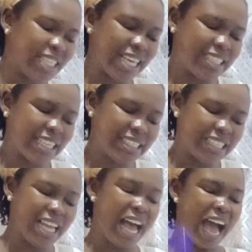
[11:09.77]
in
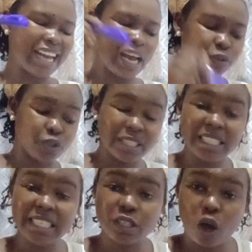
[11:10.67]
assessing and
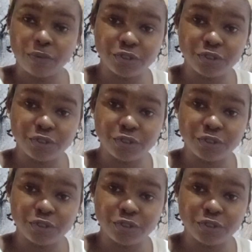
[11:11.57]
outsourcing this